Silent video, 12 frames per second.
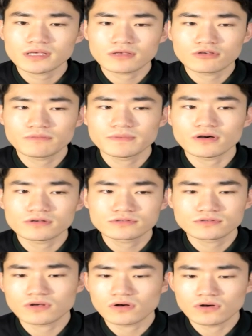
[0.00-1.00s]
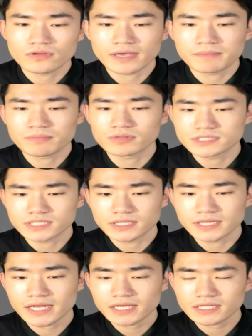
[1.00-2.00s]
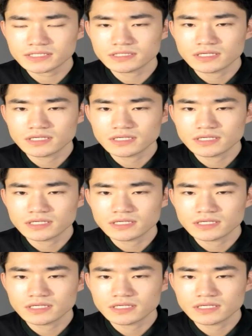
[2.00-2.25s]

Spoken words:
could be also called apogenetics.